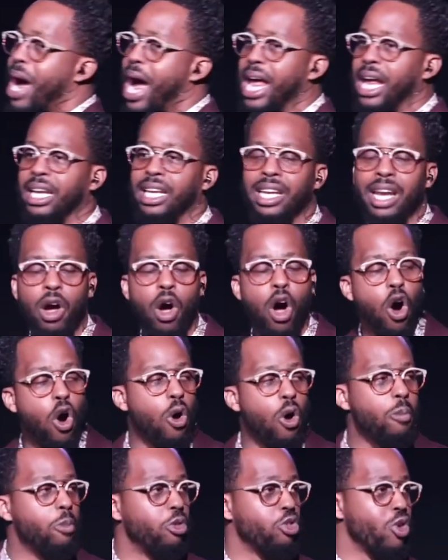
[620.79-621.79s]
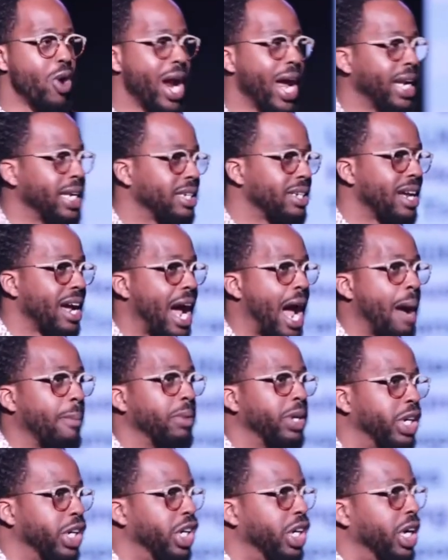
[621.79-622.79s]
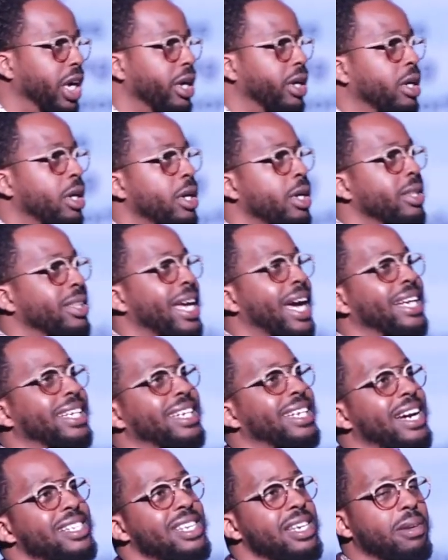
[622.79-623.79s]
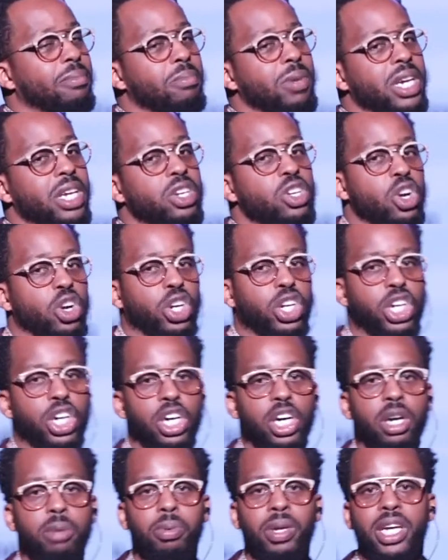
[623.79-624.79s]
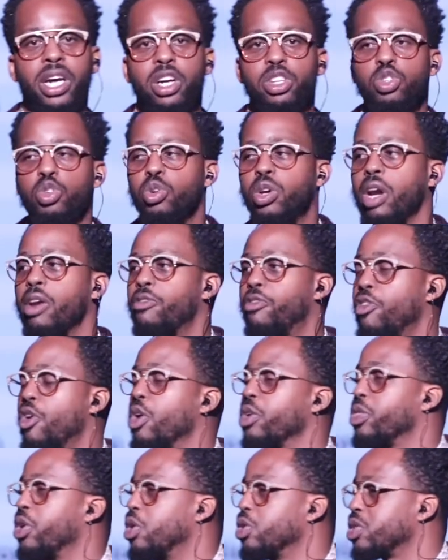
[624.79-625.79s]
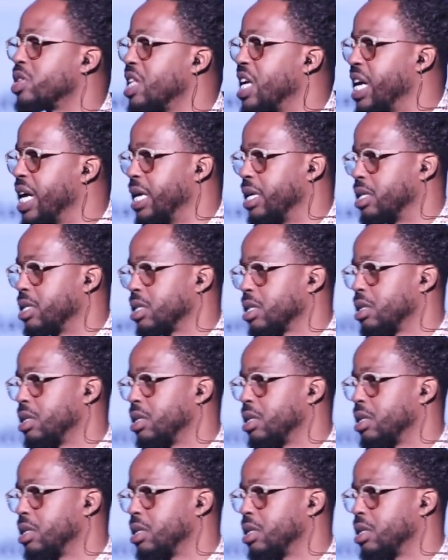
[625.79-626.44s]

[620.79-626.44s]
my home rent, I'm good. That doesn't mean you're good because you can afford those things.